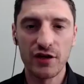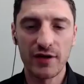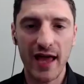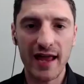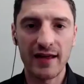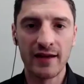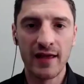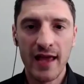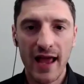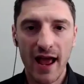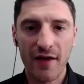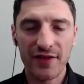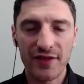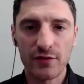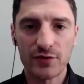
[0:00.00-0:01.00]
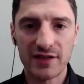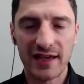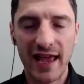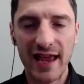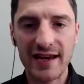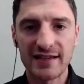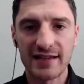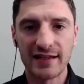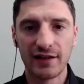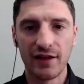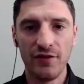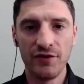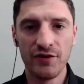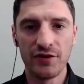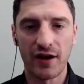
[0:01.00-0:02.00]
UK. And I think there was a case in
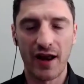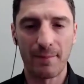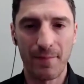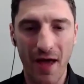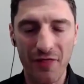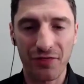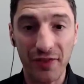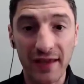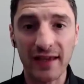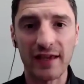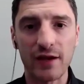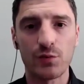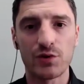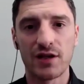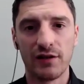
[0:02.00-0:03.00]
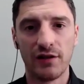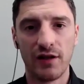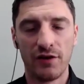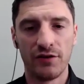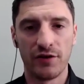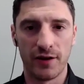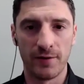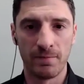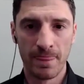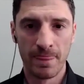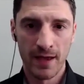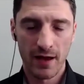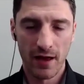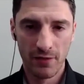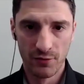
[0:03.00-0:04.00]
London. I think it was in London.
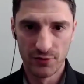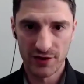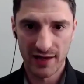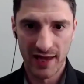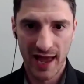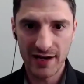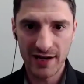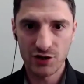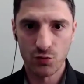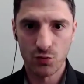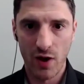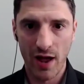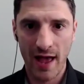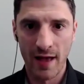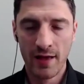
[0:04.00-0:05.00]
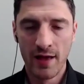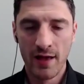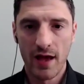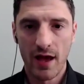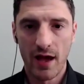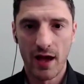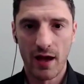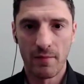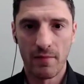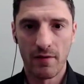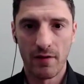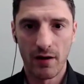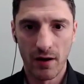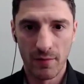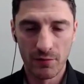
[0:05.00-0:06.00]
And there was a case where a
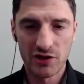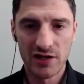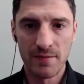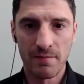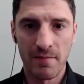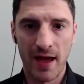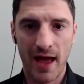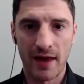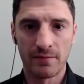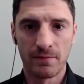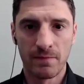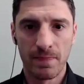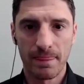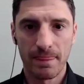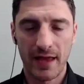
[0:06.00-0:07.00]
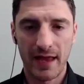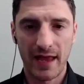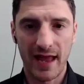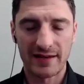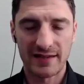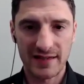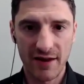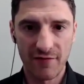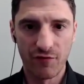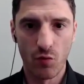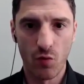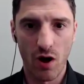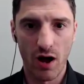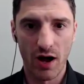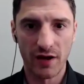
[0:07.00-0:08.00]
Muslim man, he had several
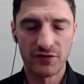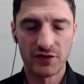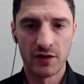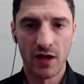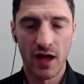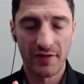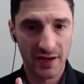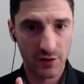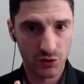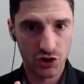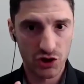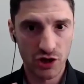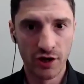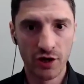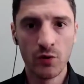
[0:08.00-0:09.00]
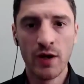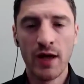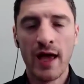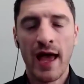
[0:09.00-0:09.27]
wives. I think it was 2.